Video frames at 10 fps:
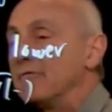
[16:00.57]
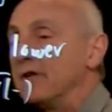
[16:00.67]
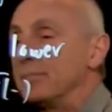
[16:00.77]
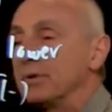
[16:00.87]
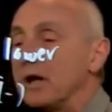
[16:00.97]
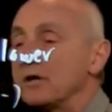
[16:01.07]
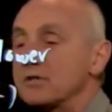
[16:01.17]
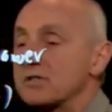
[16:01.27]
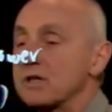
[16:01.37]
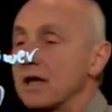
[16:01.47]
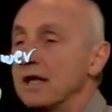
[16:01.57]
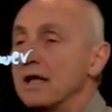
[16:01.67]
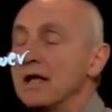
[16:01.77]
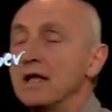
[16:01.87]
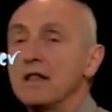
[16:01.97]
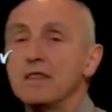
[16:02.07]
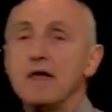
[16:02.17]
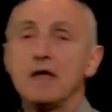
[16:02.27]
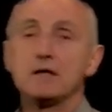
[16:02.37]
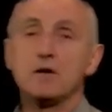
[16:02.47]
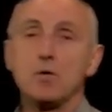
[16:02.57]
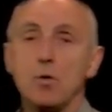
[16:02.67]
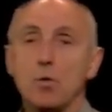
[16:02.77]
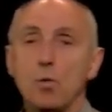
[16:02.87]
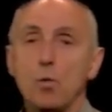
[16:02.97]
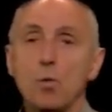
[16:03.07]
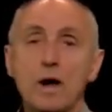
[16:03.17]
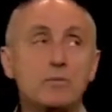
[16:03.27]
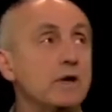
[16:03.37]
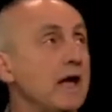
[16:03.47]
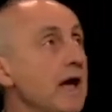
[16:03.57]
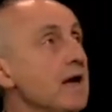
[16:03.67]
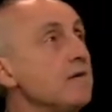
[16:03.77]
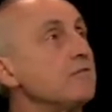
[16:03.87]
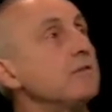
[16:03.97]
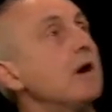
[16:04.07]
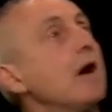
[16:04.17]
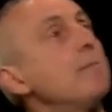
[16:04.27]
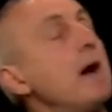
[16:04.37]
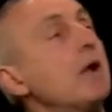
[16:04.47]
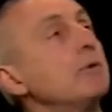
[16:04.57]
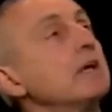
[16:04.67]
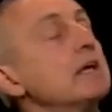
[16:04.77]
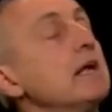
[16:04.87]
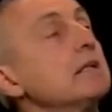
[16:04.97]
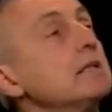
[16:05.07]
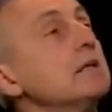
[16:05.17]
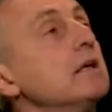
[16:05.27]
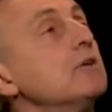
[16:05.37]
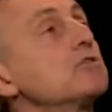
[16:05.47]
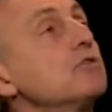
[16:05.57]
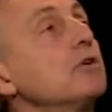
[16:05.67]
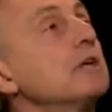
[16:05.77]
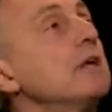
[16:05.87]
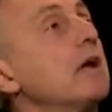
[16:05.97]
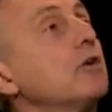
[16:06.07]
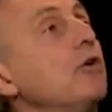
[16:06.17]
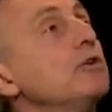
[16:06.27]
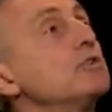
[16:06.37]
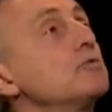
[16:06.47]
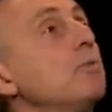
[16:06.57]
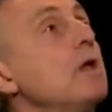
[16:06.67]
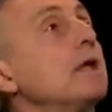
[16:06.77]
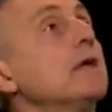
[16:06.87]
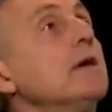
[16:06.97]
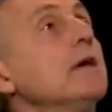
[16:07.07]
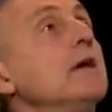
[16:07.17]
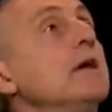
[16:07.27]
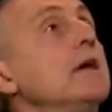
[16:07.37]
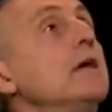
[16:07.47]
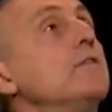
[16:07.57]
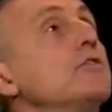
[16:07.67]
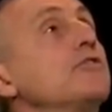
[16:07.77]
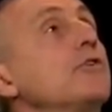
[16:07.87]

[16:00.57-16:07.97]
and V plus. Then when we have a battery connected in a circuit and current is running in